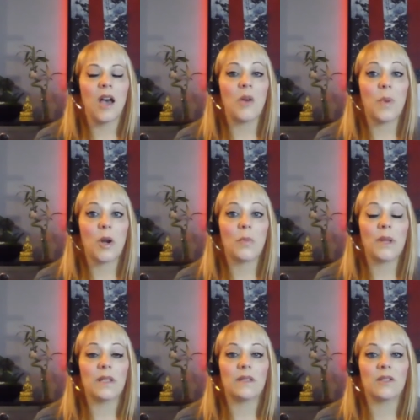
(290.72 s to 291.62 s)
a
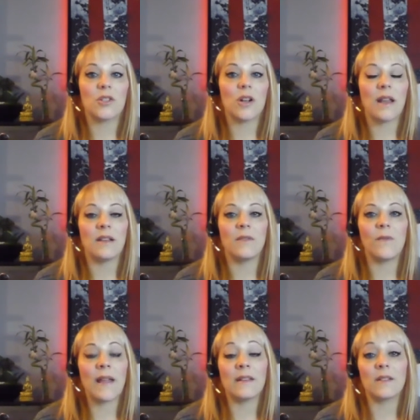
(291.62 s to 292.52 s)
purpose and trying to
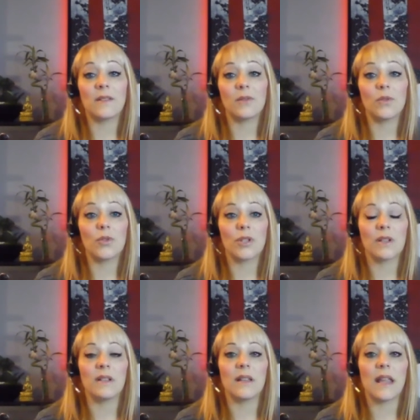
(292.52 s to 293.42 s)
find a
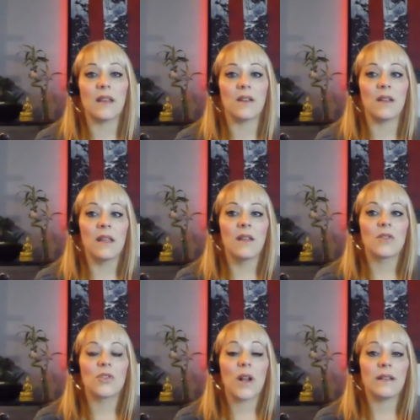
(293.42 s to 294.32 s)
solution and
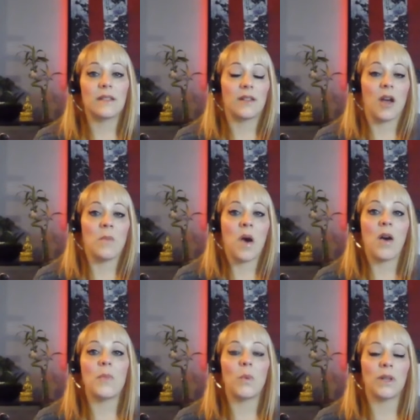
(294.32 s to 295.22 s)
trying to come
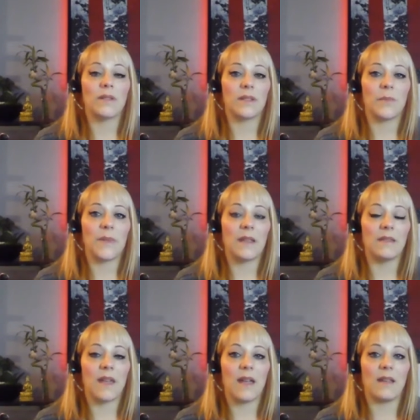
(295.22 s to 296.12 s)
up with
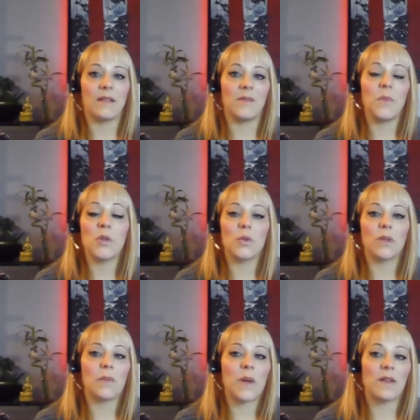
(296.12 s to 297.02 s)
something that is
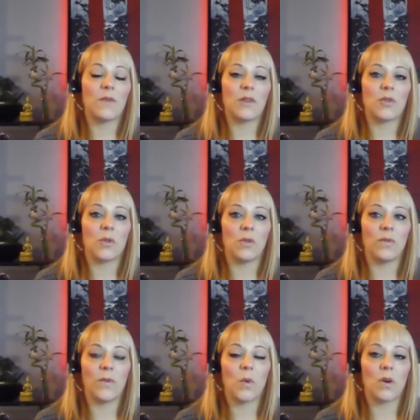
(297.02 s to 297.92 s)
mutually beneficial
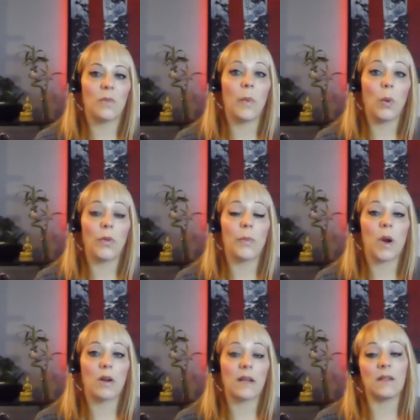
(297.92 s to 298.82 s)
for both
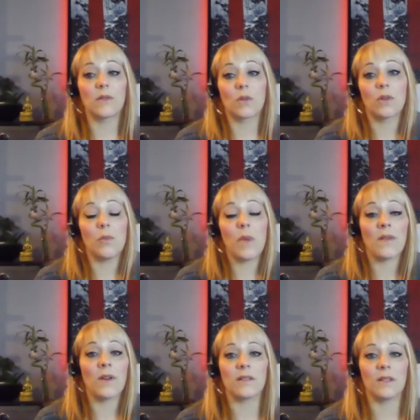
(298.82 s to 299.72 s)
parties or
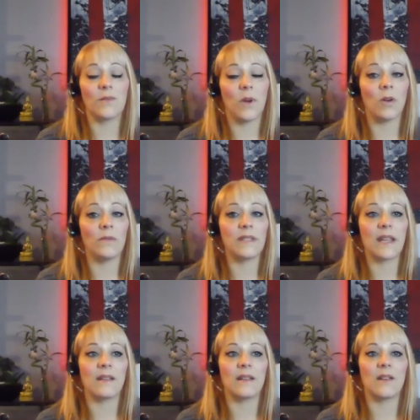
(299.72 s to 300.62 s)
whomever is involved.
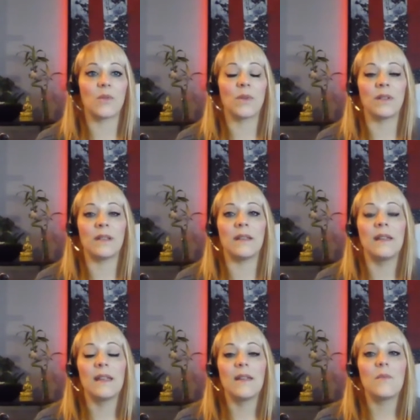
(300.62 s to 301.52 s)
And it really
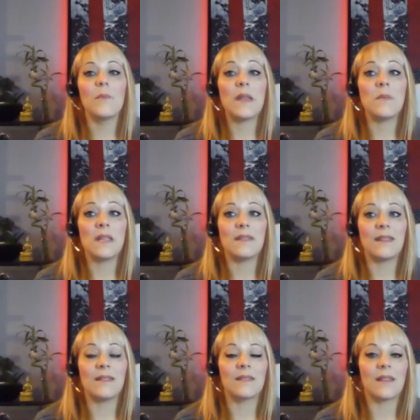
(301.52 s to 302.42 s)
made me
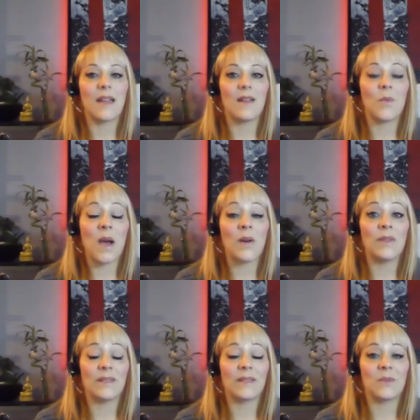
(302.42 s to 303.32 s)
think that, wow,
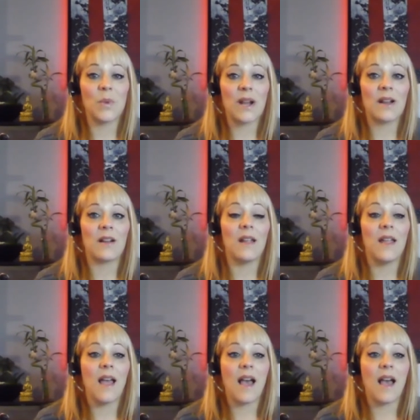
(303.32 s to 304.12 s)
this is where